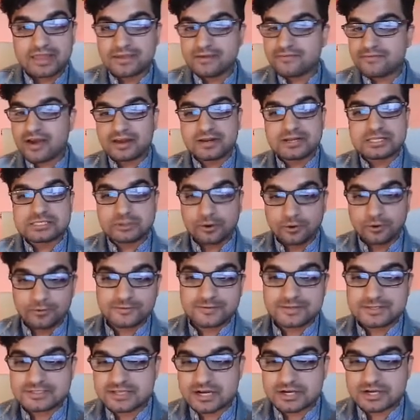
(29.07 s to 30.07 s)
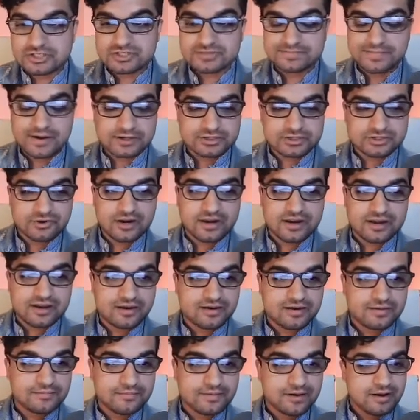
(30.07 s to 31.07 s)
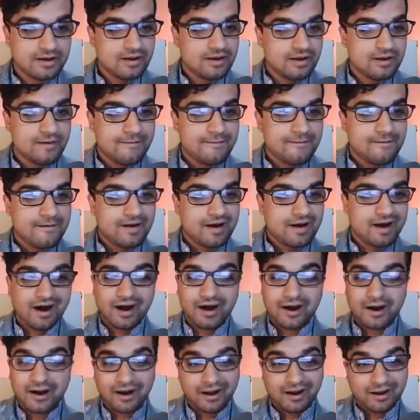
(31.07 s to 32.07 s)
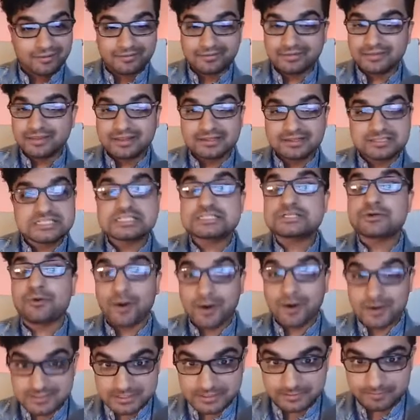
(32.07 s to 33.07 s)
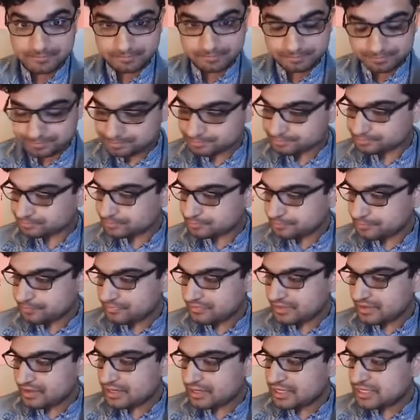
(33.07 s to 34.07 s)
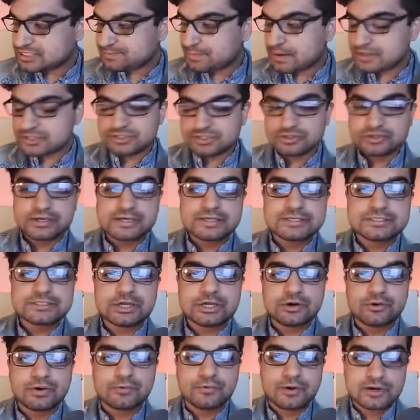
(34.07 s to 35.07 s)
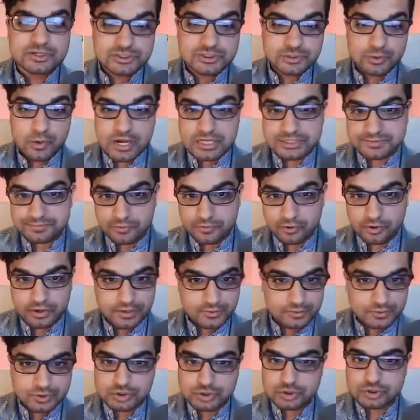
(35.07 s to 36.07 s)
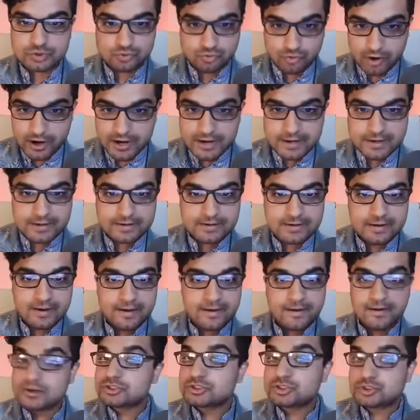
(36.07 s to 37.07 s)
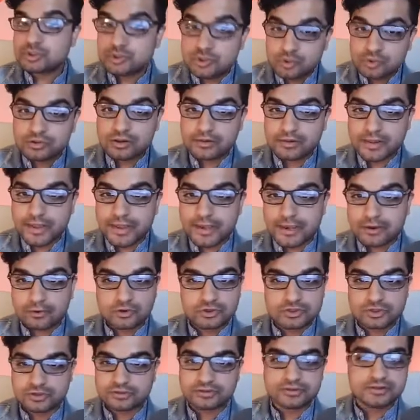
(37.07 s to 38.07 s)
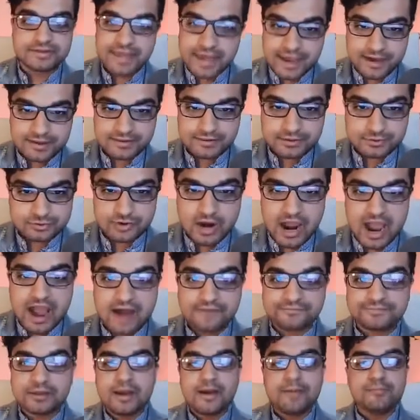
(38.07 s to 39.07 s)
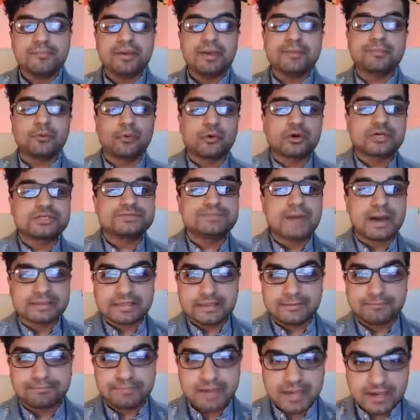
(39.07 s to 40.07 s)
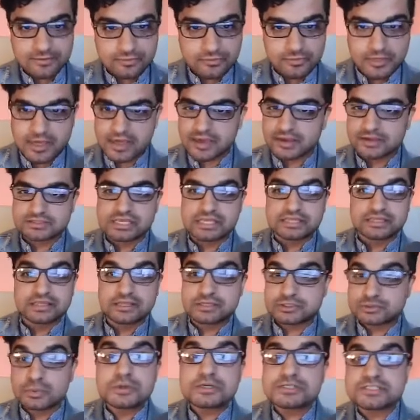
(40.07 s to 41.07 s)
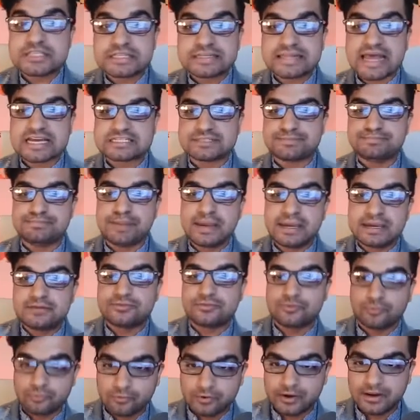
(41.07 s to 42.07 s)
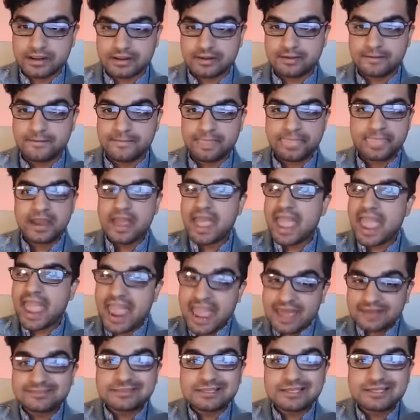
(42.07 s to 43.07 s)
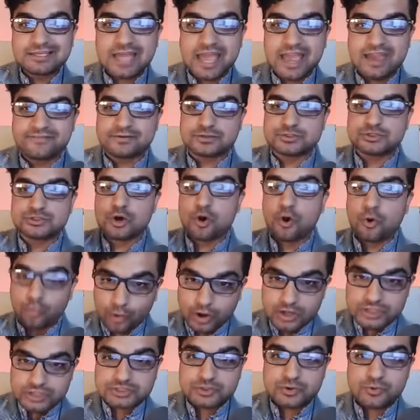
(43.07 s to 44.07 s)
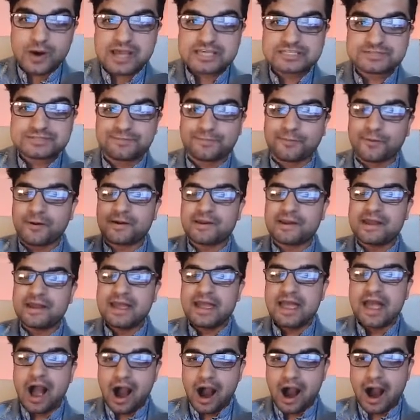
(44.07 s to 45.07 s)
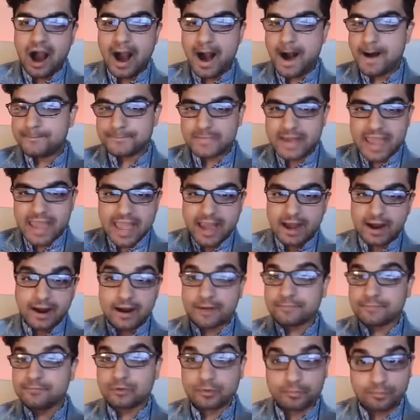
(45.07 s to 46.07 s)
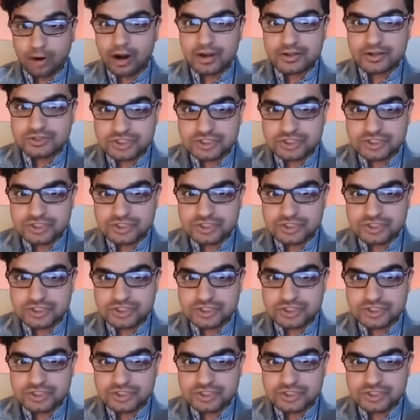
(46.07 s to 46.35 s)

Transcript: they've had internal discussions about trading him. Uh, this is crazy, especially considering Russell Westbrook. He was traded to the Lakers on the day of the draft. People were expecting big things. This was the next big three. Anthony Davis, Russell Westbrook, um, uh, LeBron